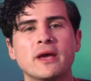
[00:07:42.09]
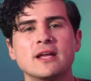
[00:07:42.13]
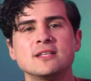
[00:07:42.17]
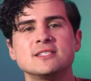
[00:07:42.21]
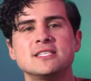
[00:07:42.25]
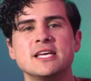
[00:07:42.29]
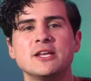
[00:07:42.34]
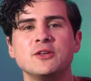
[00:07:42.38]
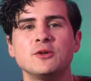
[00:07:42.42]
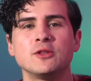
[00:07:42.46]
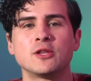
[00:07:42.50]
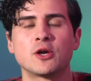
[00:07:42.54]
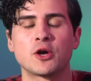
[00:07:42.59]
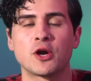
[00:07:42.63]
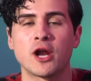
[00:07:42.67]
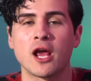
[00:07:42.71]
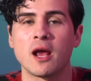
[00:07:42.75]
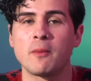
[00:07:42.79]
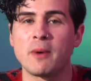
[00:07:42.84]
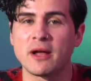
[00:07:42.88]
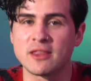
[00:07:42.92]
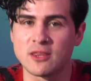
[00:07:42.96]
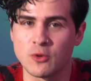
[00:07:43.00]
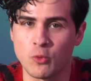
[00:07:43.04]
we continue
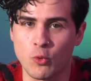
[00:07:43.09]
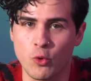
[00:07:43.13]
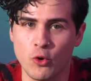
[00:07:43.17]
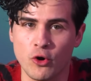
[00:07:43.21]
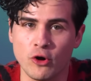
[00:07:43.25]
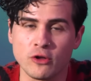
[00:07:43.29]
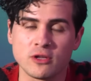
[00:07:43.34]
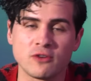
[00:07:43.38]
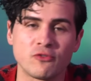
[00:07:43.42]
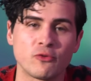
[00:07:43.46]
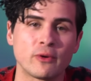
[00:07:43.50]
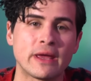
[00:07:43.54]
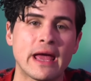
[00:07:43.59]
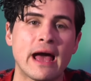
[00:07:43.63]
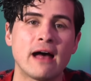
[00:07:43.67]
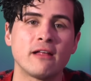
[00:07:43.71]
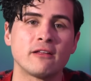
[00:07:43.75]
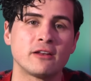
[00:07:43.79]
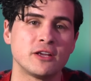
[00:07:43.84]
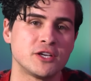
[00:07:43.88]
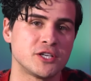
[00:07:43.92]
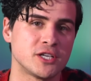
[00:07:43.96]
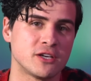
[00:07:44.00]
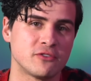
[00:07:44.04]
learning about the world of
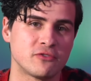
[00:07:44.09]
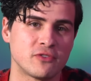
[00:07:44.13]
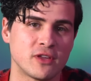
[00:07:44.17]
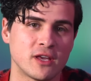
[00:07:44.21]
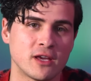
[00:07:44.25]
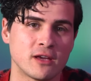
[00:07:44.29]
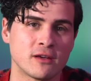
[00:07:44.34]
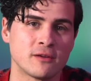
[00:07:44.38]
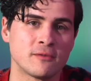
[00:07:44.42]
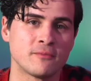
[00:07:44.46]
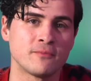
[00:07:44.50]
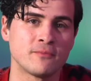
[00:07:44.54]
reality shifting,